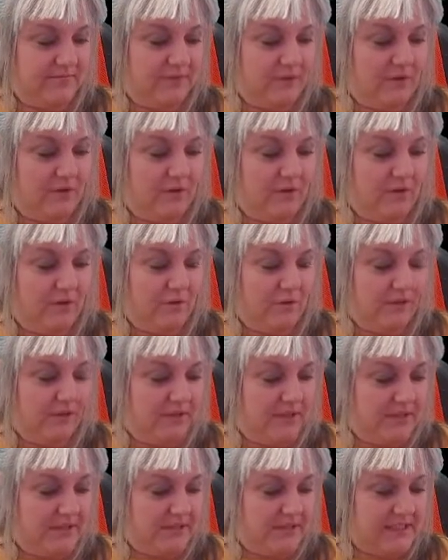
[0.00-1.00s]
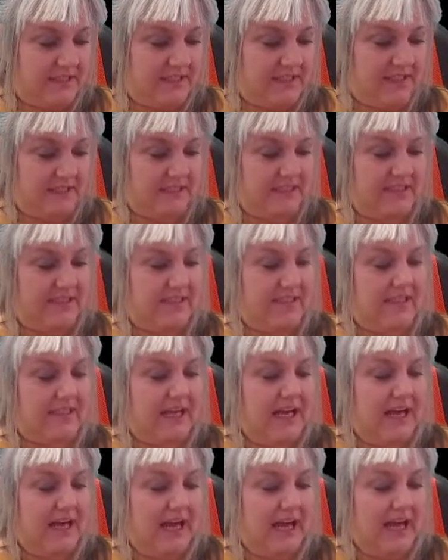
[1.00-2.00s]
Are we ready?
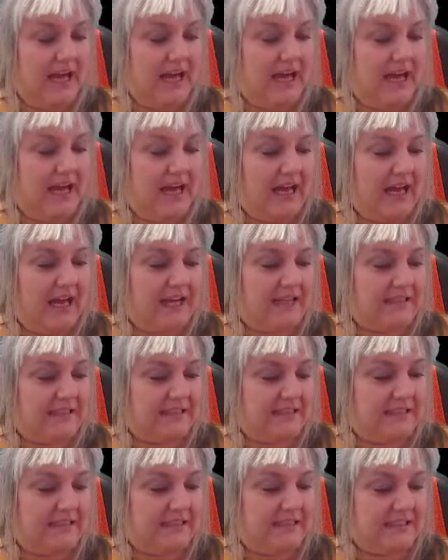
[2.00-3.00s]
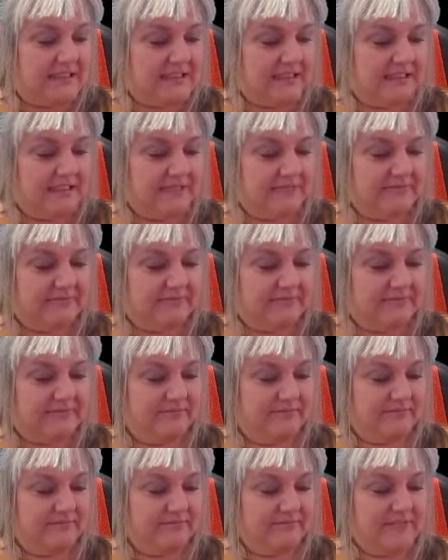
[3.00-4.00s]
And
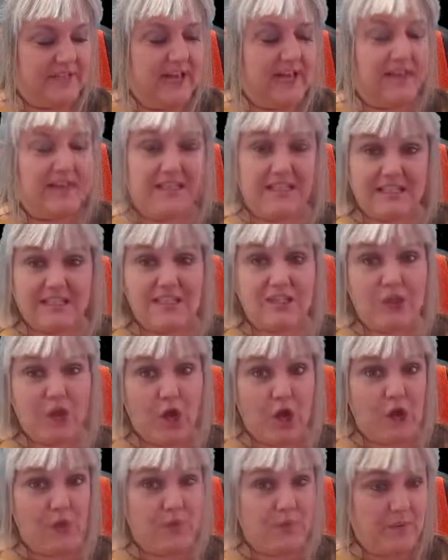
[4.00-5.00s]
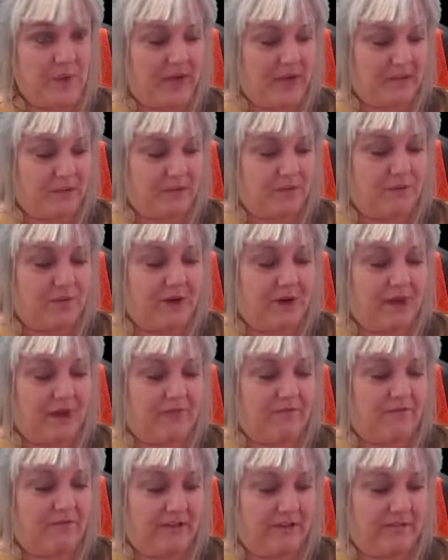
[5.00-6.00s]
this is homemade, so I
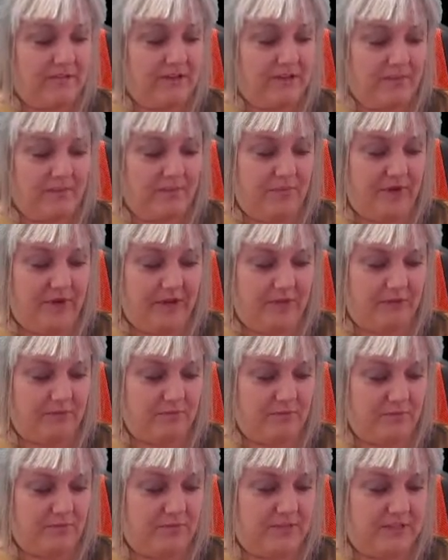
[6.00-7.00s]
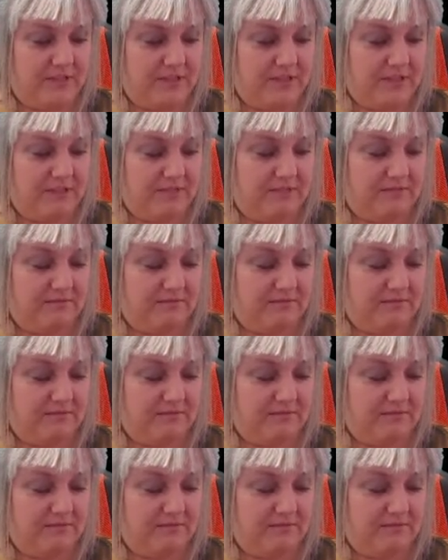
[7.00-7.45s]
am very impressed what we did.